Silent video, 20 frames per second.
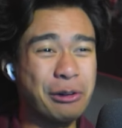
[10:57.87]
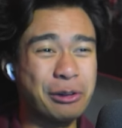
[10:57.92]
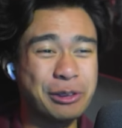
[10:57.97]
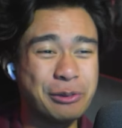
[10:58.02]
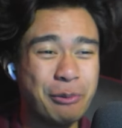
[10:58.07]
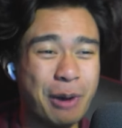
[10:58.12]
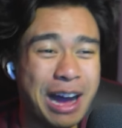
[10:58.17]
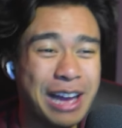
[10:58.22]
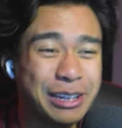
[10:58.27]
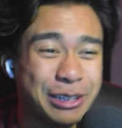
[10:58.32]

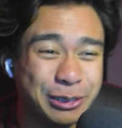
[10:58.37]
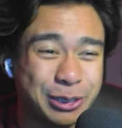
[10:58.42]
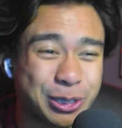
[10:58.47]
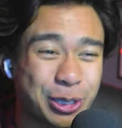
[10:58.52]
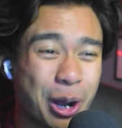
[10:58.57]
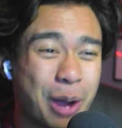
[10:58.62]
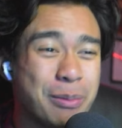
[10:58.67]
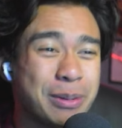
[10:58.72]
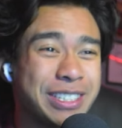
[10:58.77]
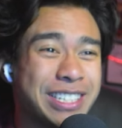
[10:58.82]
why are you
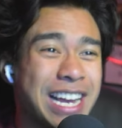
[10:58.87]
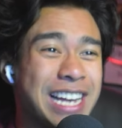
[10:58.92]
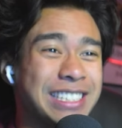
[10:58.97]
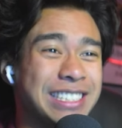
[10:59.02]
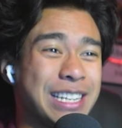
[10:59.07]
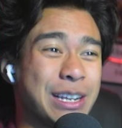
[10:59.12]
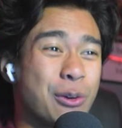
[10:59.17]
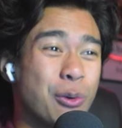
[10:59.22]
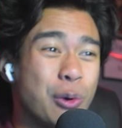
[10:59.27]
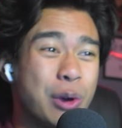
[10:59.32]

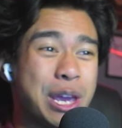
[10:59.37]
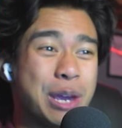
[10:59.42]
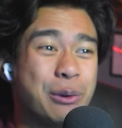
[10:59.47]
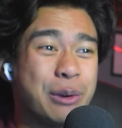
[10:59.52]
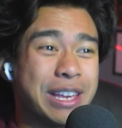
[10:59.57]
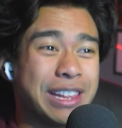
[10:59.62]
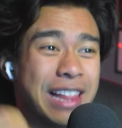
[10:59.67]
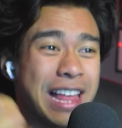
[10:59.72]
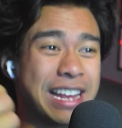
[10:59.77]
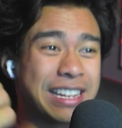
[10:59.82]
traumatizing Wee
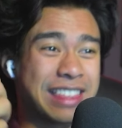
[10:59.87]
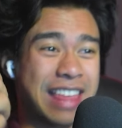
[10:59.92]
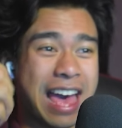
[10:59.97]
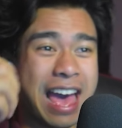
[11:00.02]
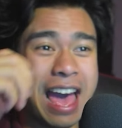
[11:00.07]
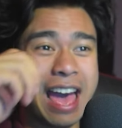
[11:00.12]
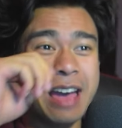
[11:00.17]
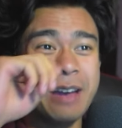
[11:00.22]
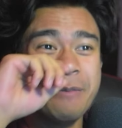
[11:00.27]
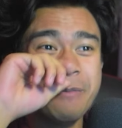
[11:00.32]
Wee like
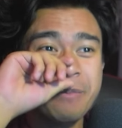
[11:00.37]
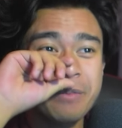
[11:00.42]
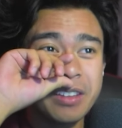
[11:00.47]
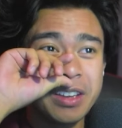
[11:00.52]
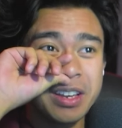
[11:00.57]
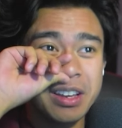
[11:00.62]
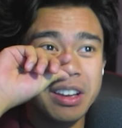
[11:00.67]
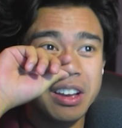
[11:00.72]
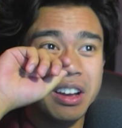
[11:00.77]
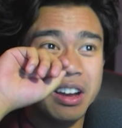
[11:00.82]
that?
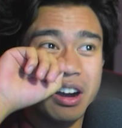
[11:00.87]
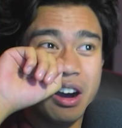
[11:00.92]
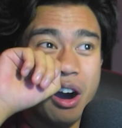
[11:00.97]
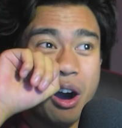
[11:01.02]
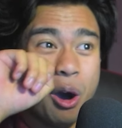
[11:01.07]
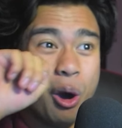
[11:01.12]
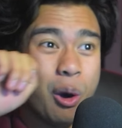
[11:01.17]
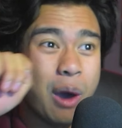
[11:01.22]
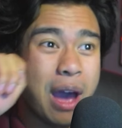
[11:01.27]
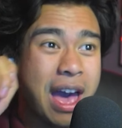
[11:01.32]

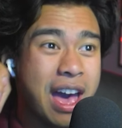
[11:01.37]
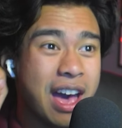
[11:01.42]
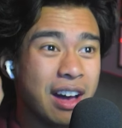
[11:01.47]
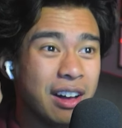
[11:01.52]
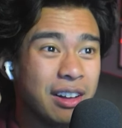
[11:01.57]
Oh, hell